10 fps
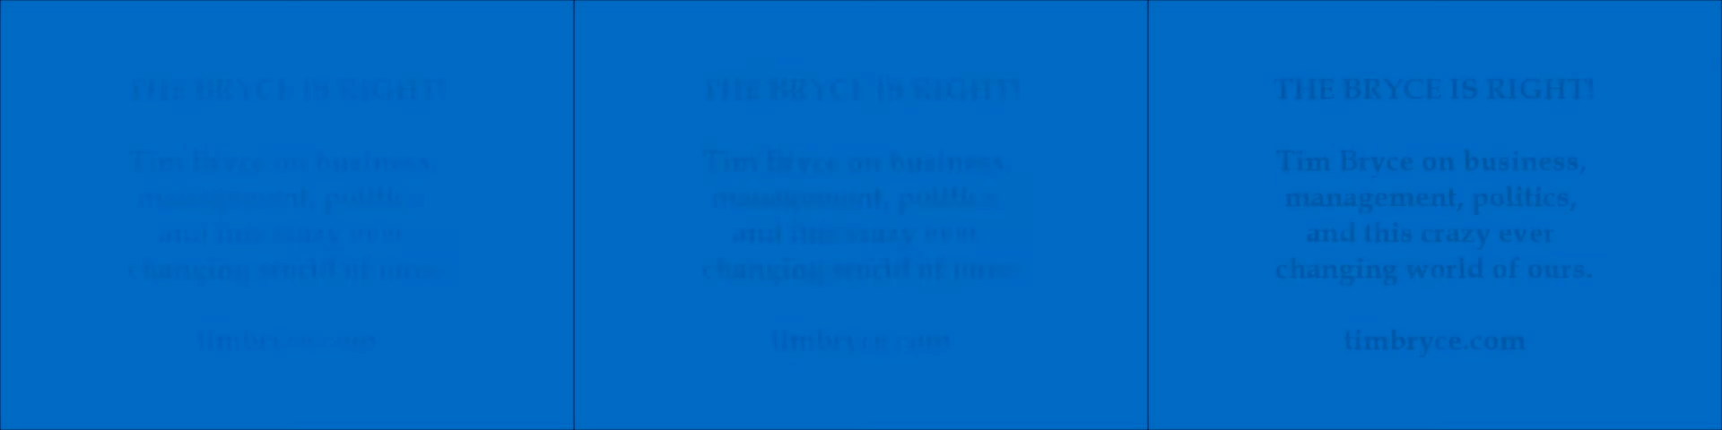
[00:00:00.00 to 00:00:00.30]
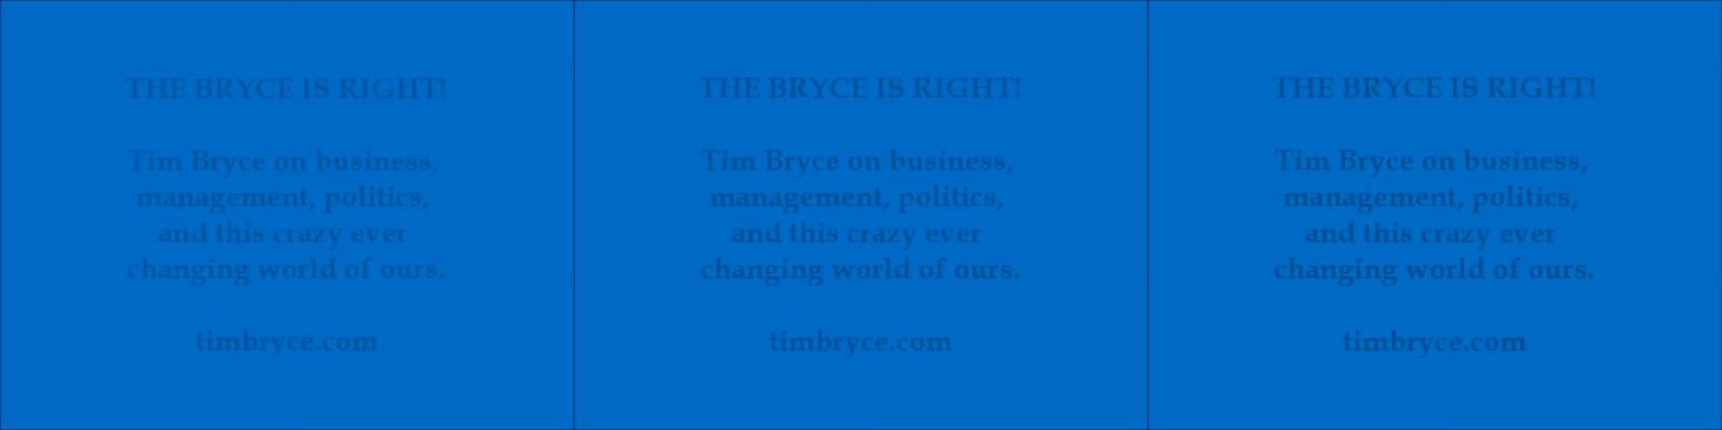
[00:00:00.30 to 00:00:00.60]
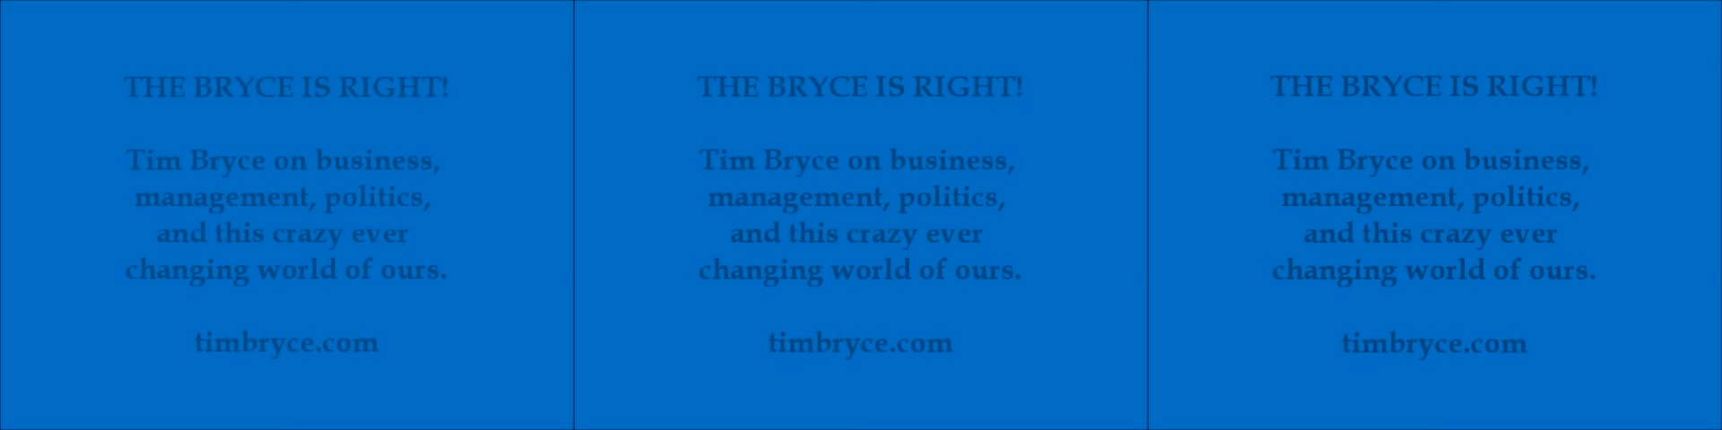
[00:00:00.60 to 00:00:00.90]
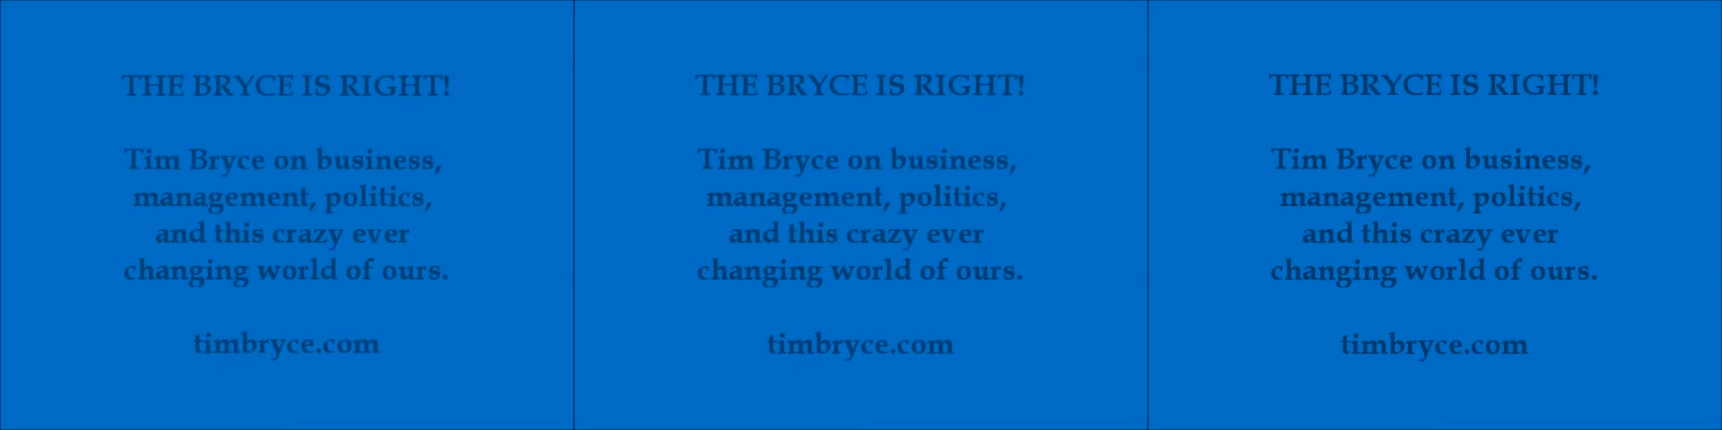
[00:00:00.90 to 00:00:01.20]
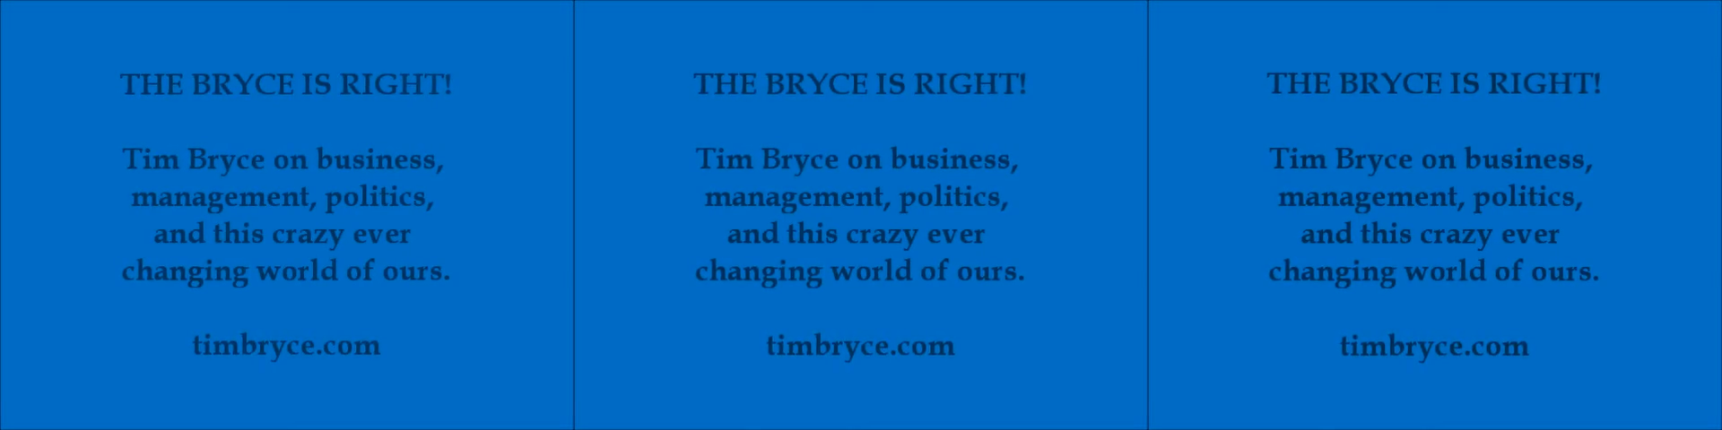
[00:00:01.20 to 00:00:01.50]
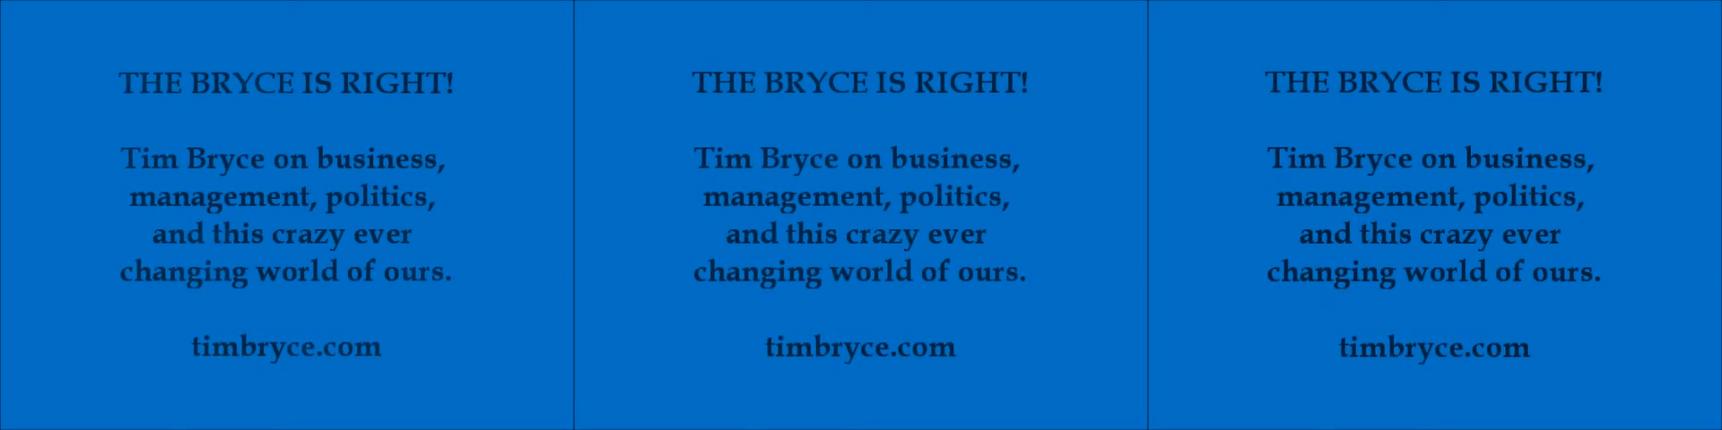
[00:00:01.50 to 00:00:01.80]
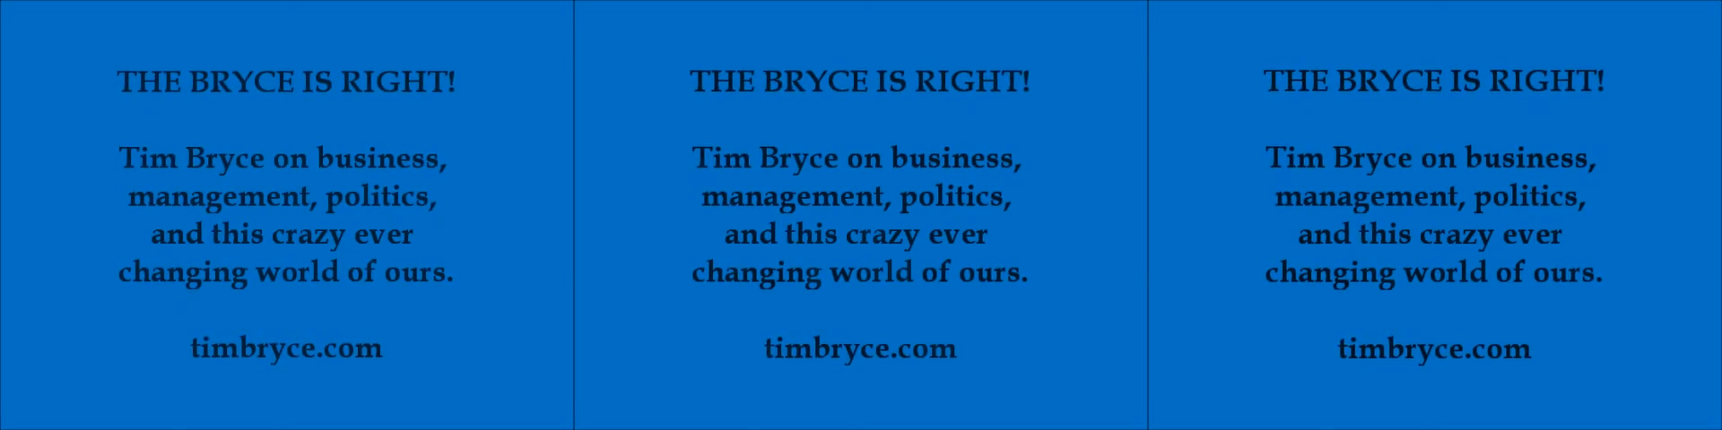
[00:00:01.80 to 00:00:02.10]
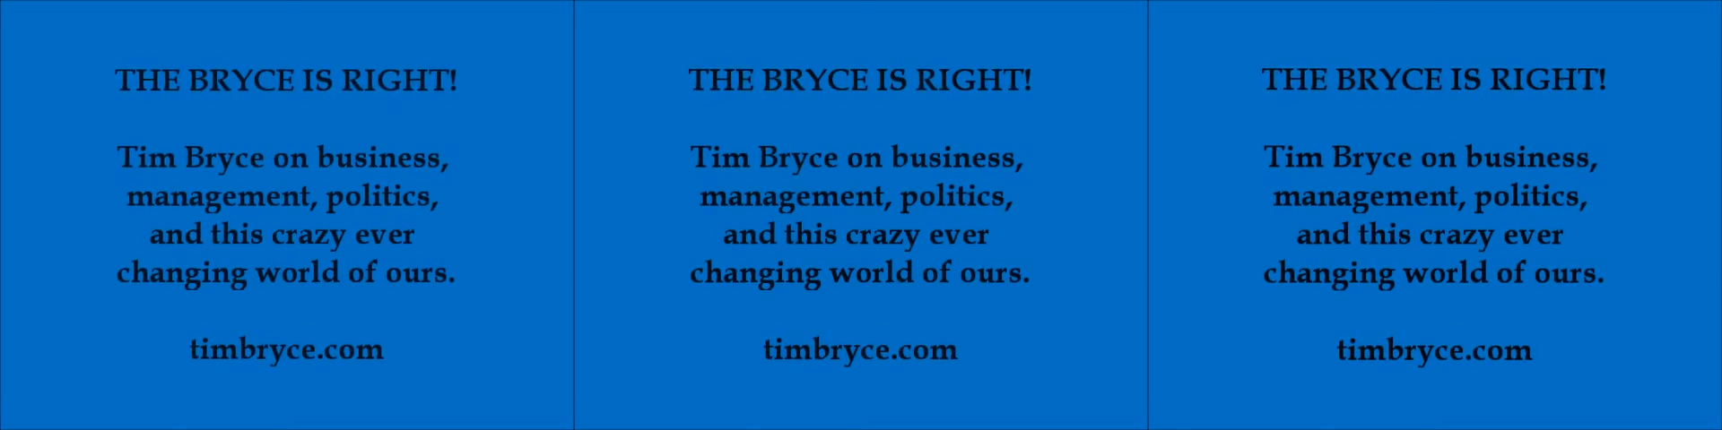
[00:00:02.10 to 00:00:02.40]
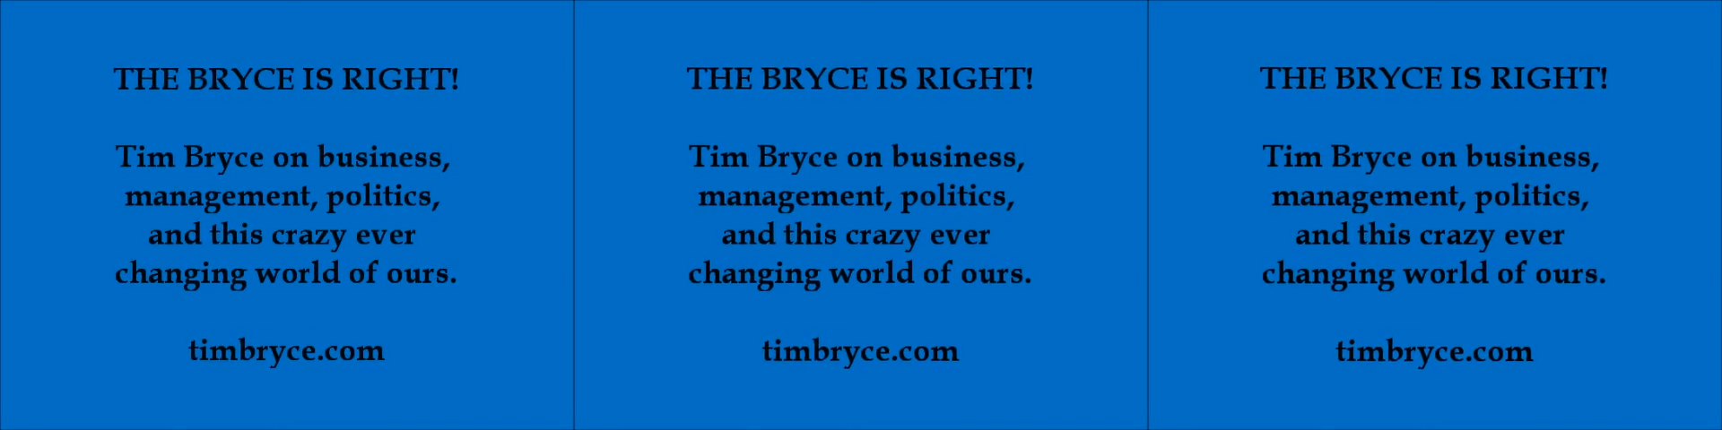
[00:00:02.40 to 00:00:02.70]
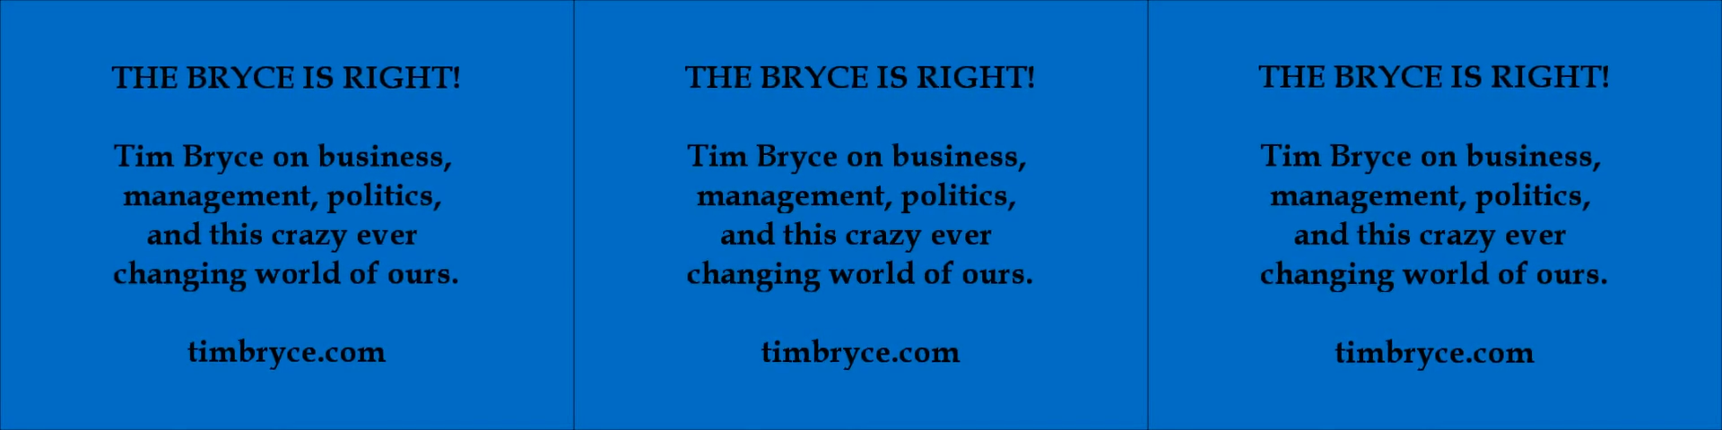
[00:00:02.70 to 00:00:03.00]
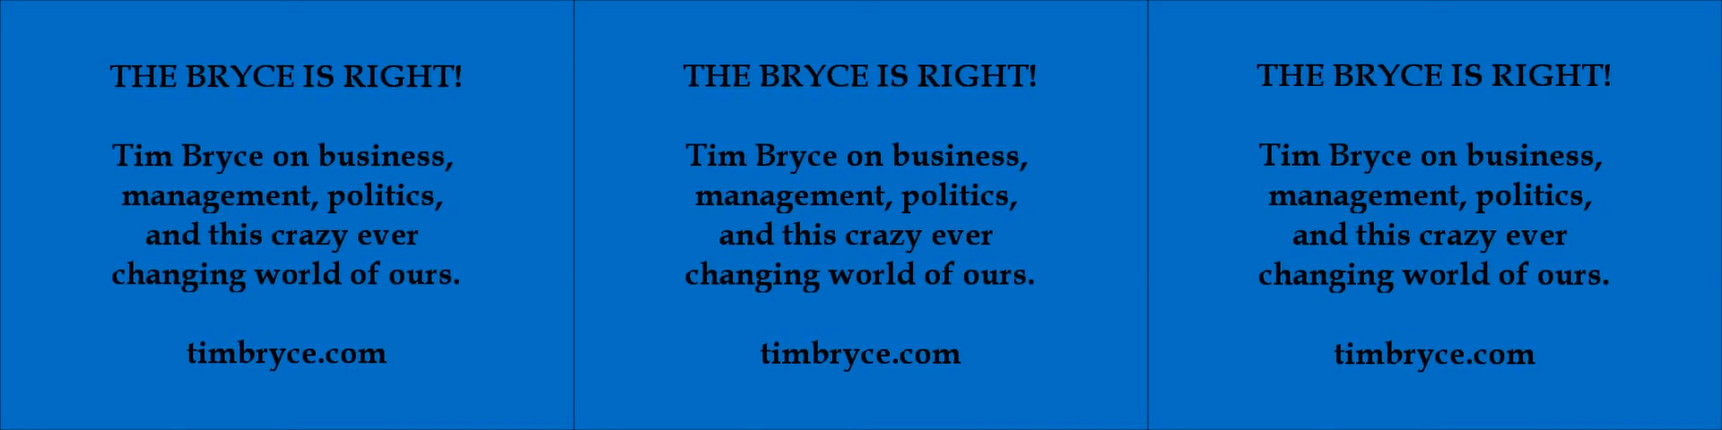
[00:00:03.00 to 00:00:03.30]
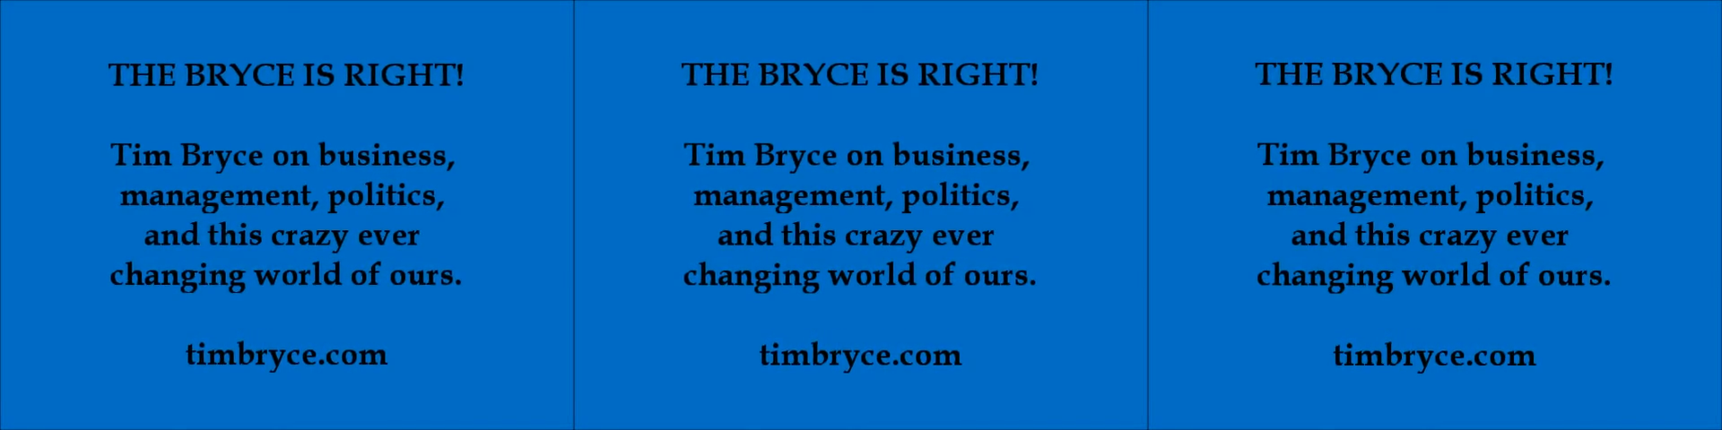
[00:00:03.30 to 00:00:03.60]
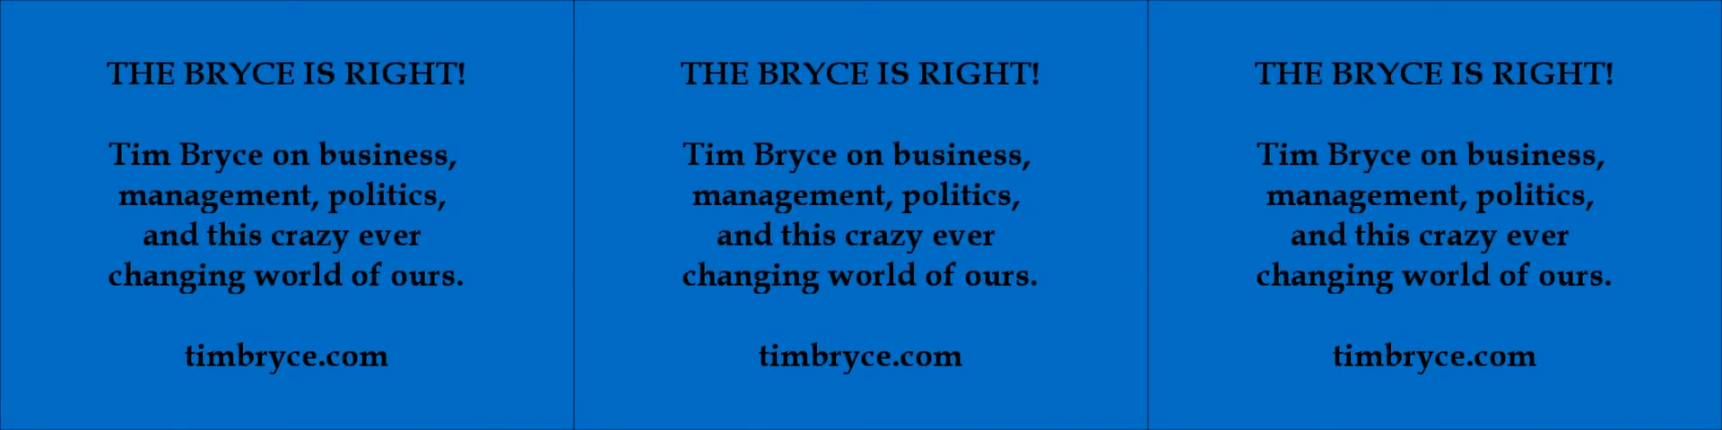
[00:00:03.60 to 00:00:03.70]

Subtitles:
[unreadable: no face in view]